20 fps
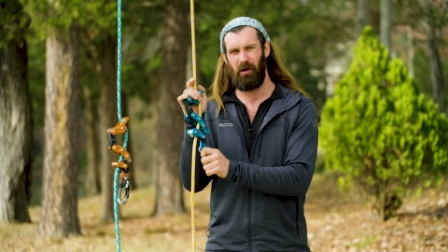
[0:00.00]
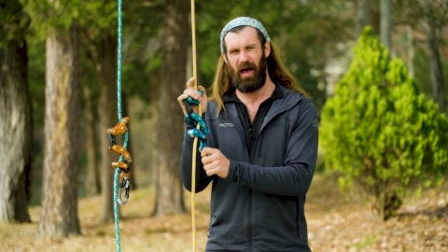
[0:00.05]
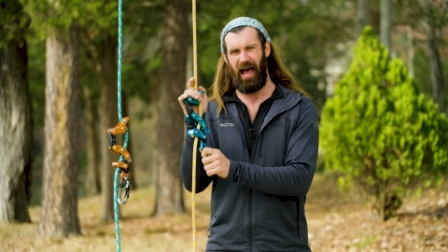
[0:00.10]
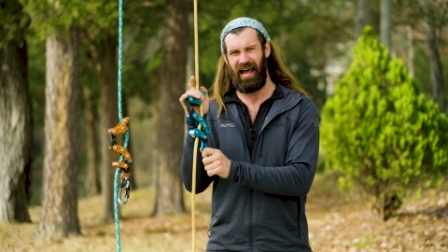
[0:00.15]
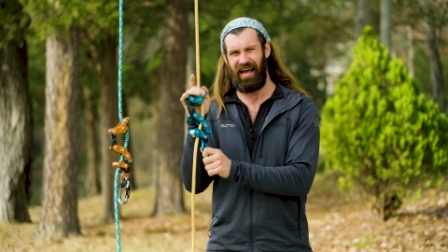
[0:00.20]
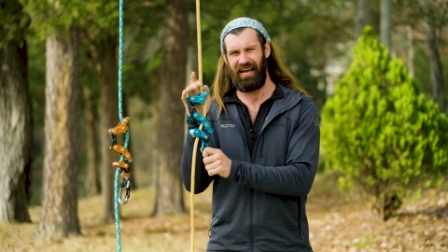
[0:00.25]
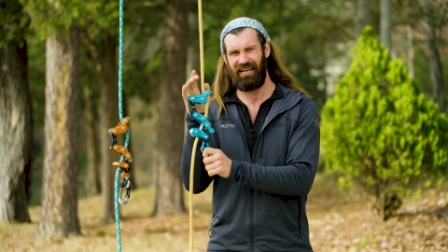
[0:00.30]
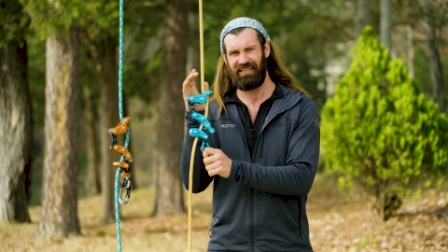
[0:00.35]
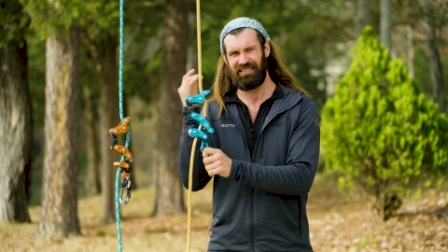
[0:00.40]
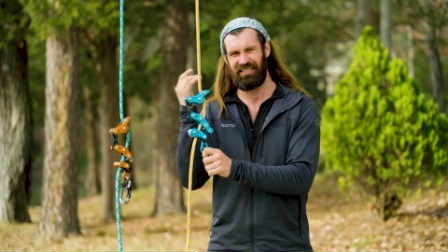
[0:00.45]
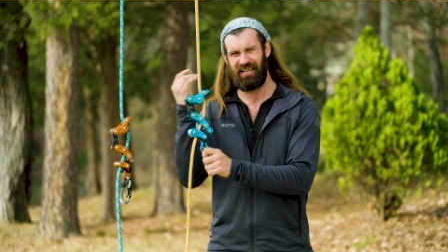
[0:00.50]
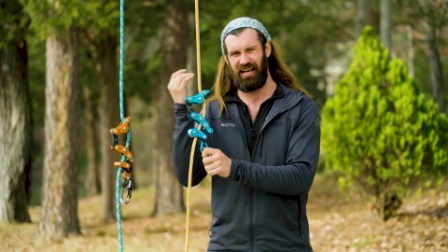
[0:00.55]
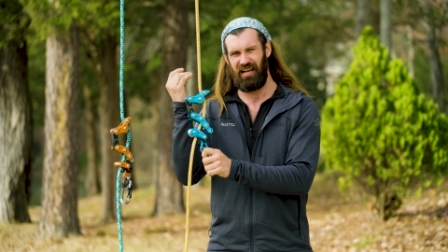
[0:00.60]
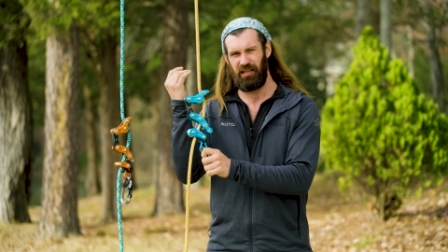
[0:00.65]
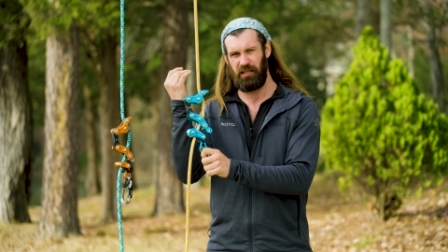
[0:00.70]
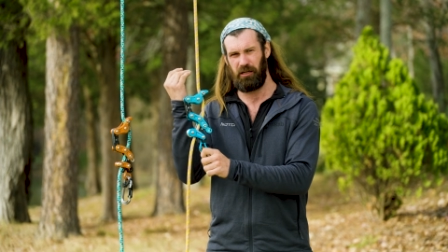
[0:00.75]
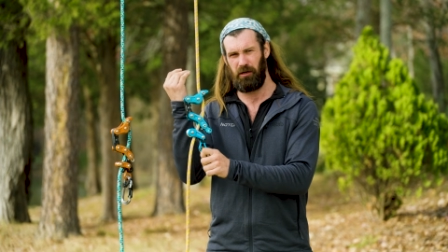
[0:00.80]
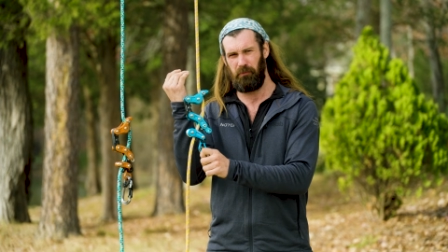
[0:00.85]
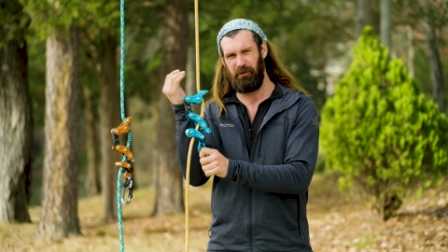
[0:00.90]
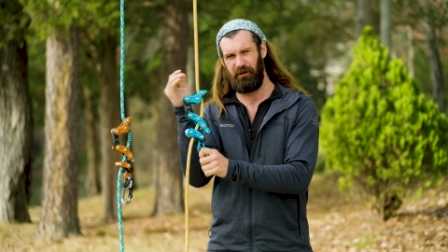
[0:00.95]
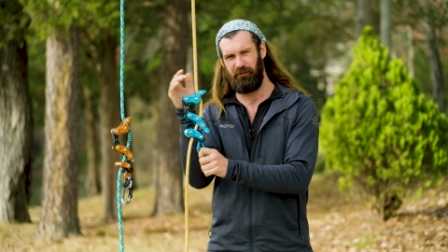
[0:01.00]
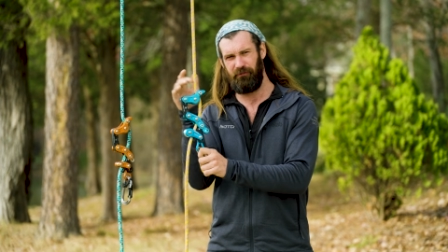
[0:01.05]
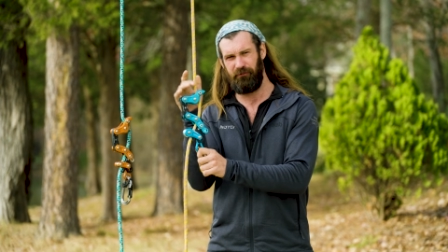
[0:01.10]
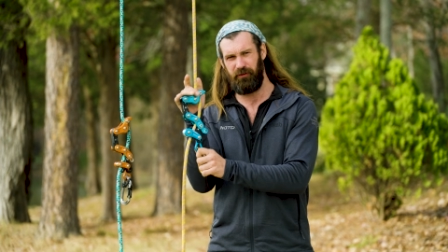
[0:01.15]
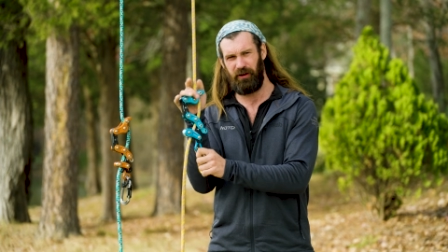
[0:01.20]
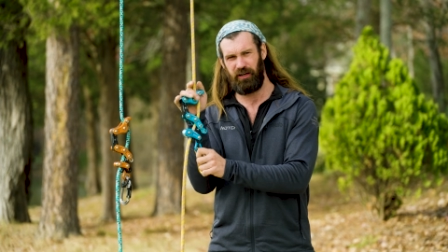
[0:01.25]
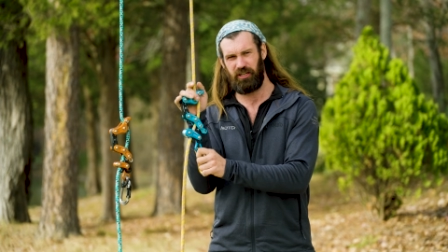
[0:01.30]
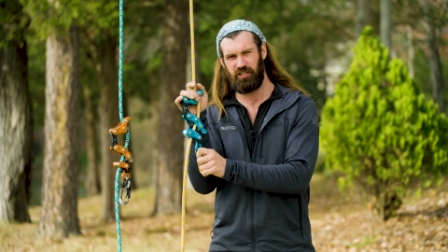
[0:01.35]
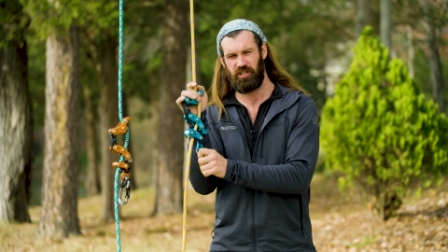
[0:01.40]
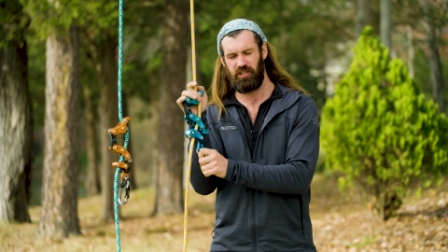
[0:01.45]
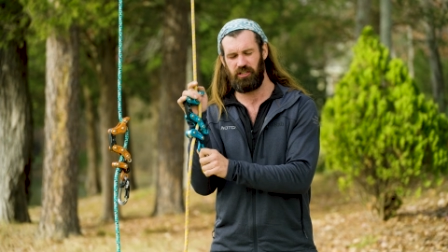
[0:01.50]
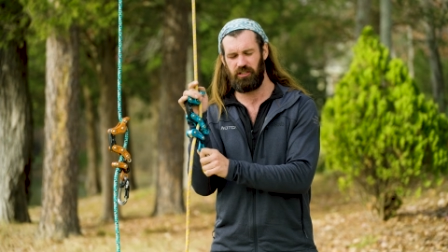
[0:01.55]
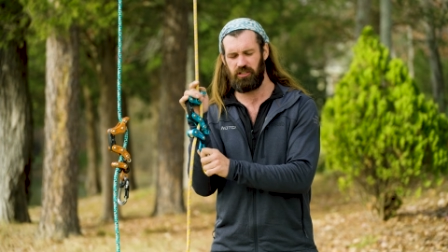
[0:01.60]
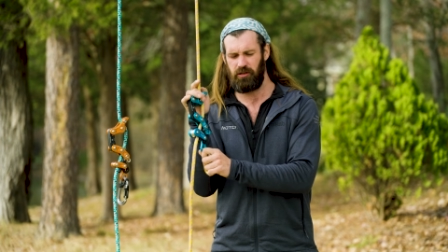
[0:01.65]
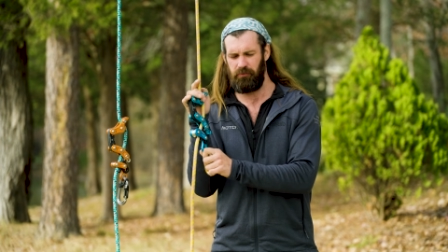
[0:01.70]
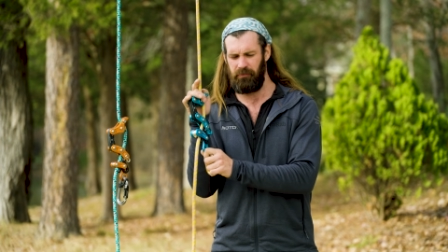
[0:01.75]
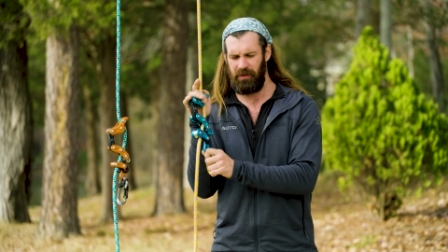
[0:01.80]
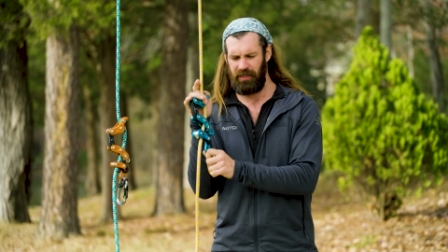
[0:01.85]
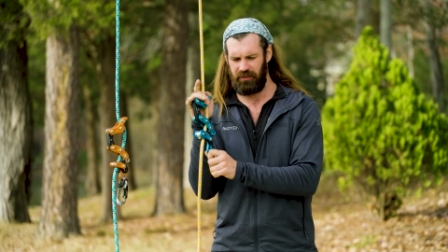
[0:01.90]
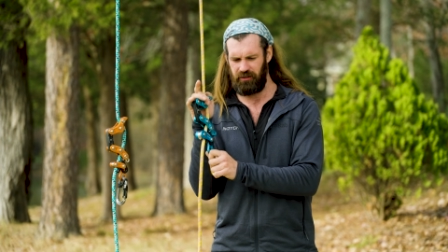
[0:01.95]
adds a little bit of friction
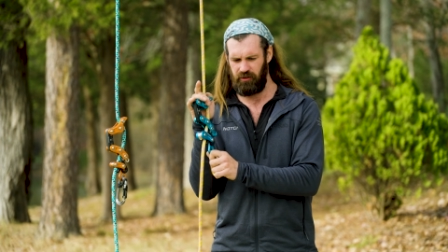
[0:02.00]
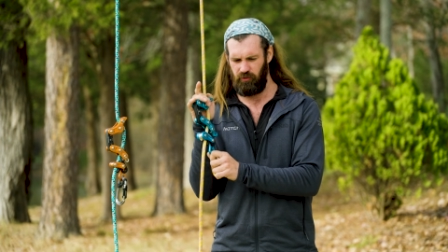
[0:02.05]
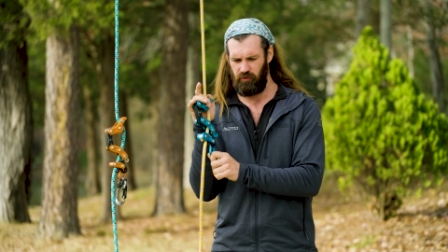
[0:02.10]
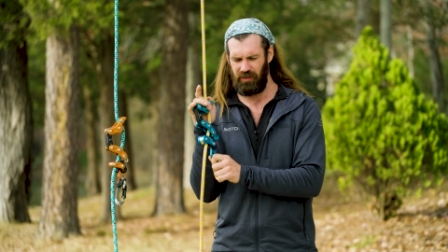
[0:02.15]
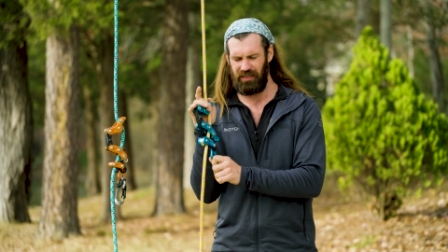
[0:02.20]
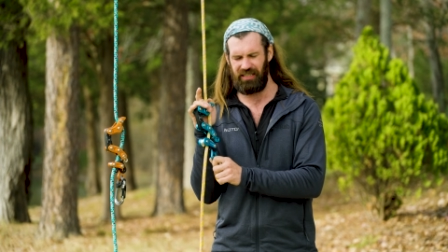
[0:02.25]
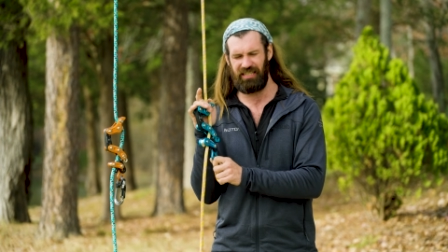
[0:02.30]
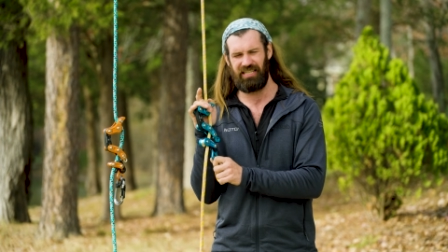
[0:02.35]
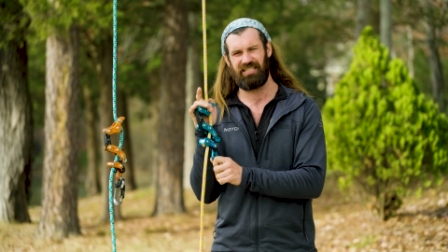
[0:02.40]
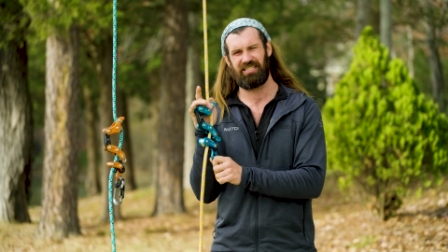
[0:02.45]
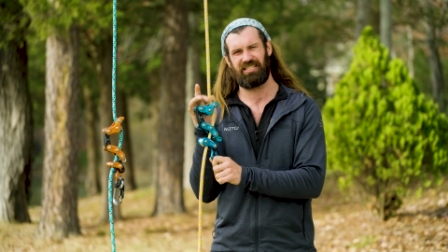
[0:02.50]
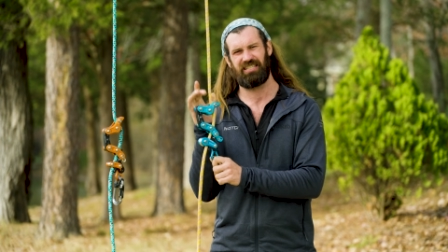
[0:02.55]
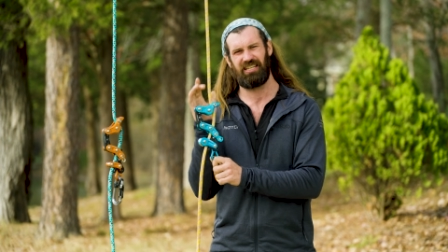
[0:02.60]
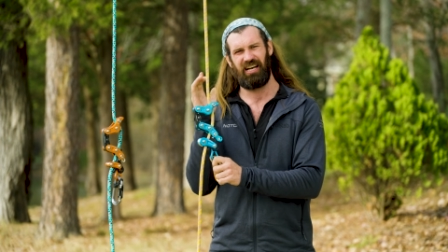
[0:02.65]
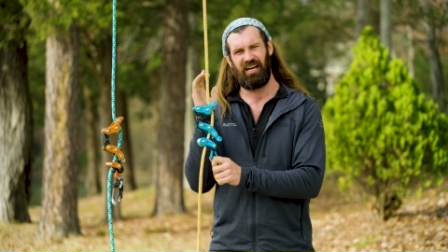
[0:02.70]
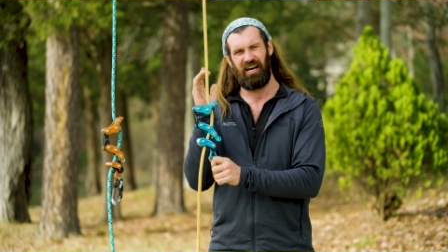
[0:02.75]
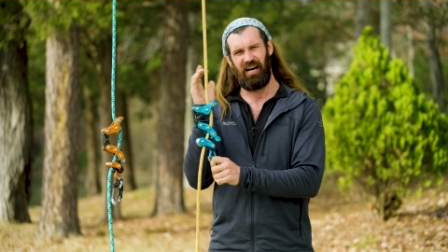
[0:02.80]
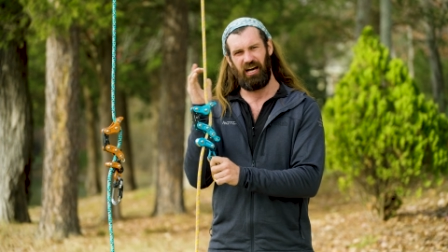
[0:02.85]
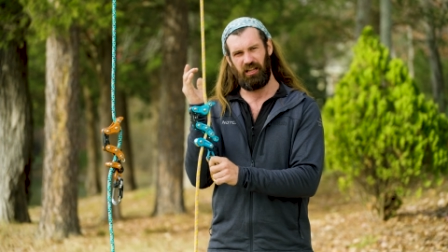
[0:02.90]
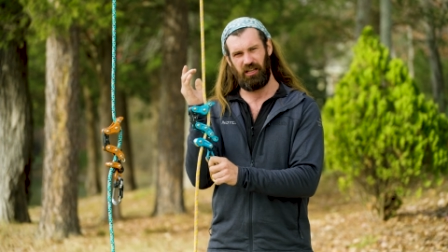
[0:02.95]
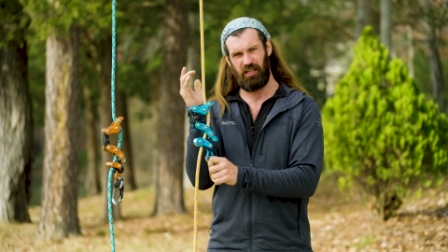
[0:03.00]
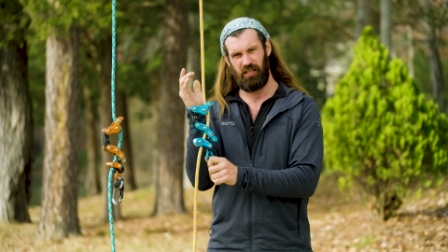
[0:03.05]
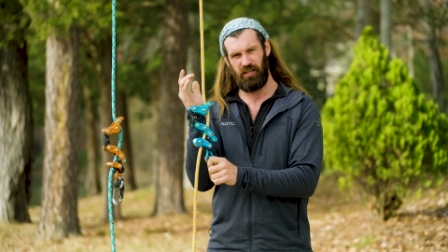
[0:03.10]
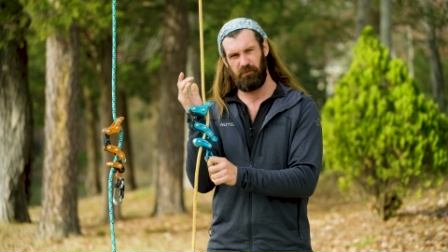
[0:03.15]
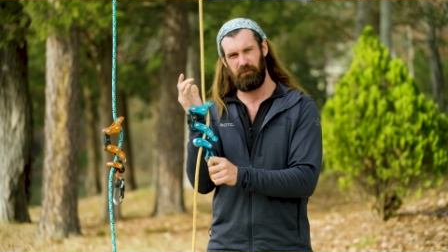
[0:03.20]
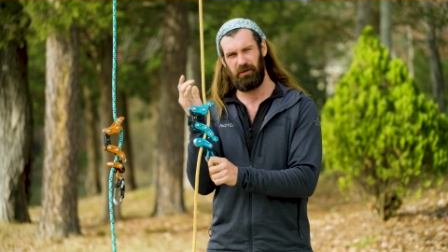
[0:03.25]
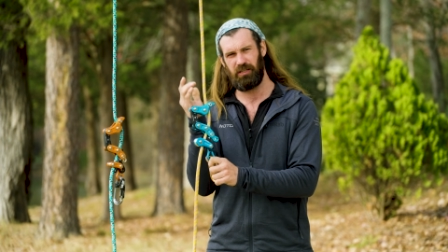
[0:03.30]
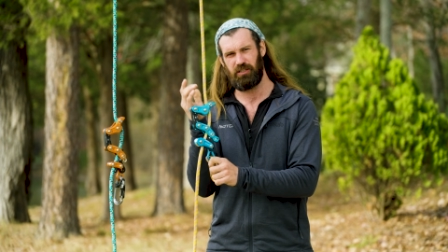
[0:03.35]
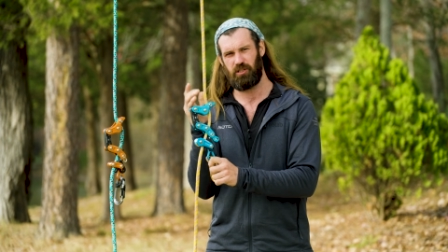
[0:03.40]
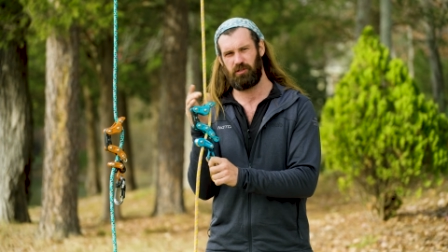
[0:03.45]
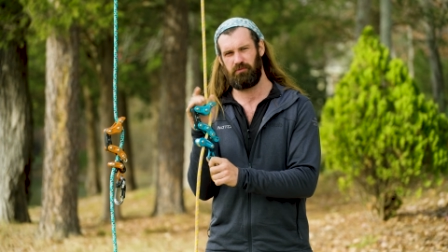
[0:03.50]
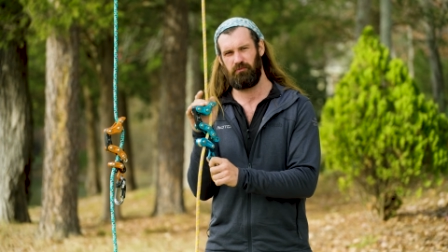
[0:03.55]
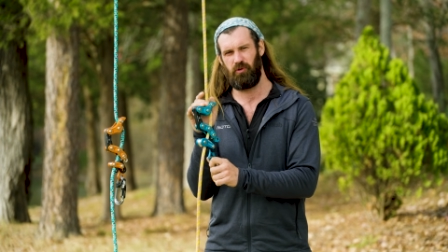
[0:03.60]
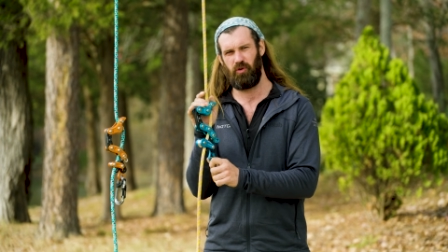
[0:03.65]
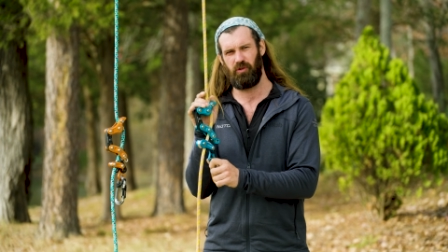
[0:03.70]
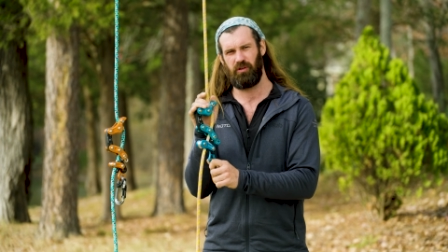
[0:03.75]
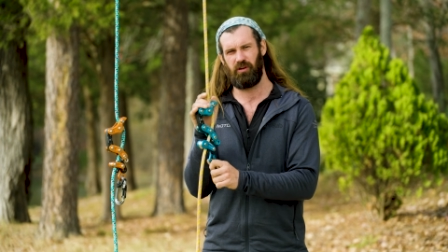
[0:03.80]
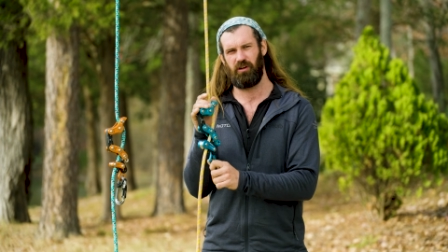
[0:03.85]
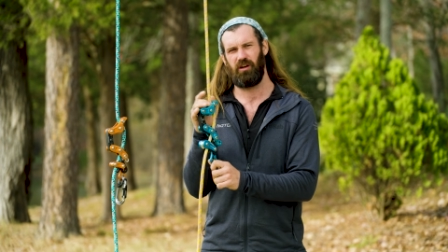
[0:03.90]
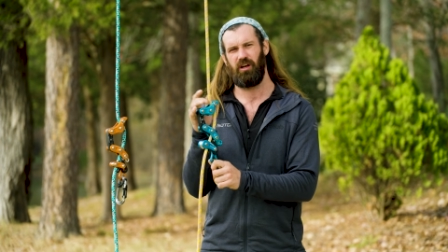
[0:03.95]
to make the release a little bit
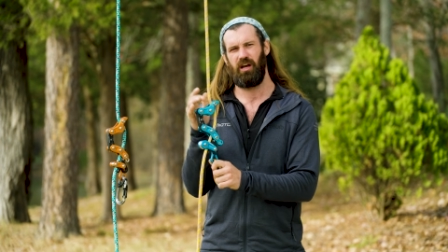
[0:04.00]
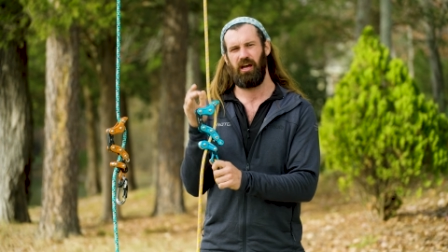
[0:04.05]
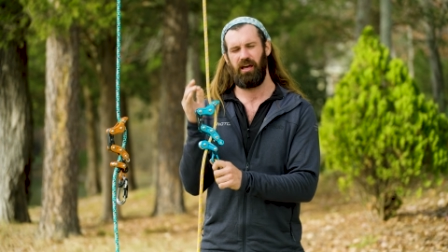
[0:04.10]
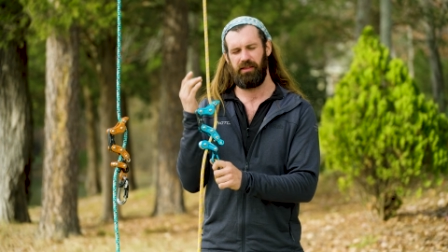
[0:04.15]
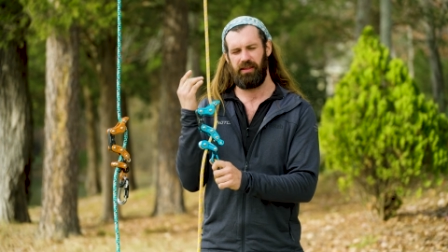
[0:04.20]
smoother